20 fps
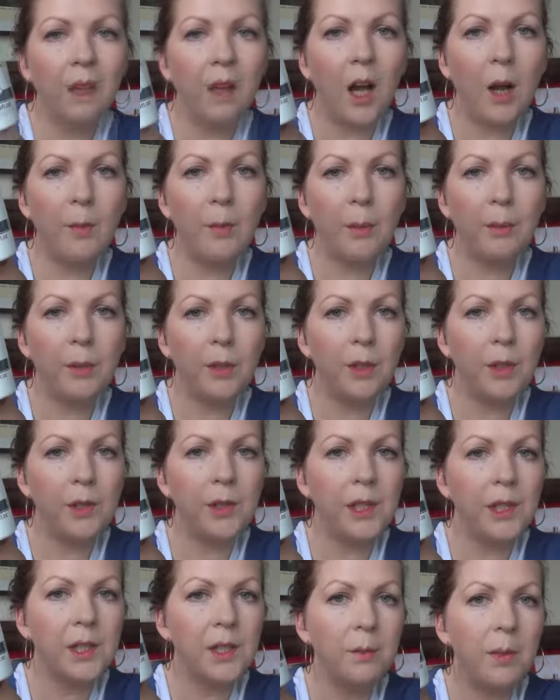I probably
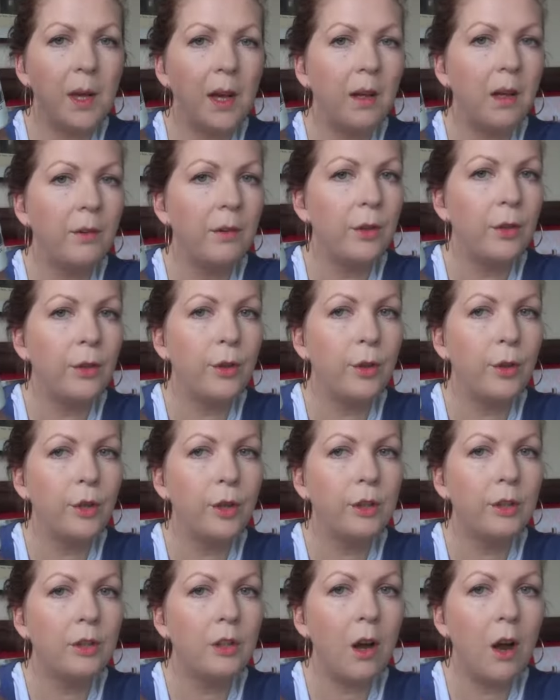use this about every
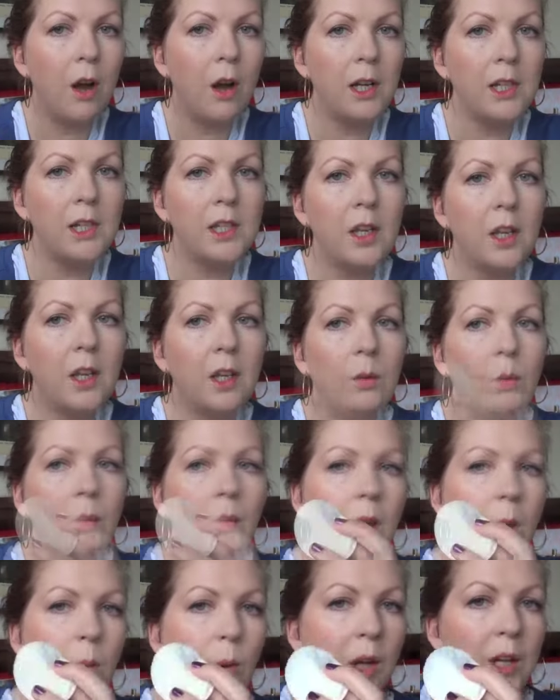third night, and
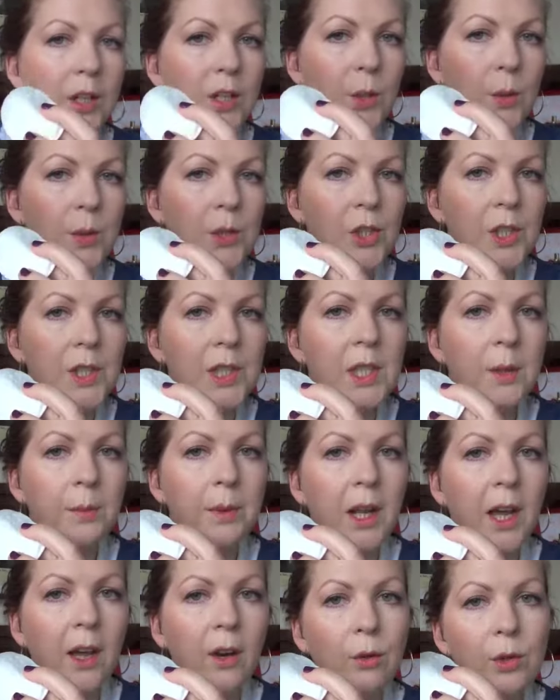what I do is just tip
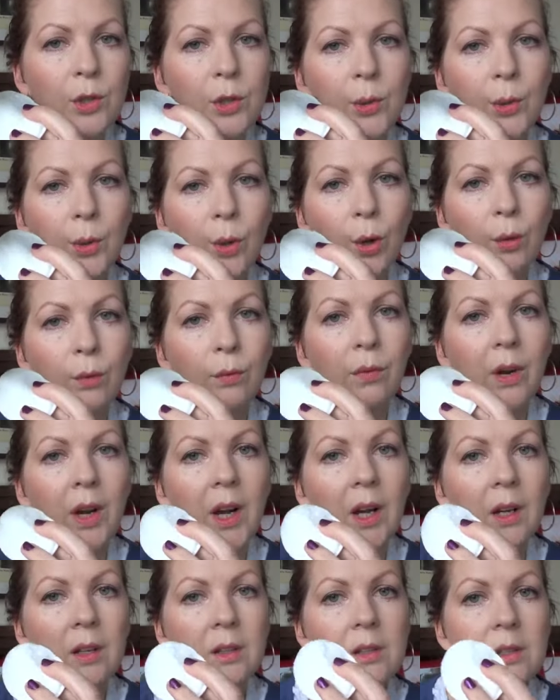it out onto a cotton
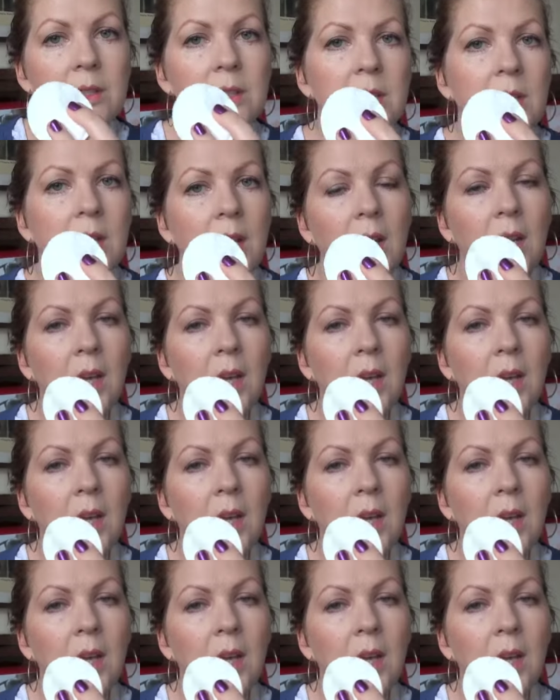round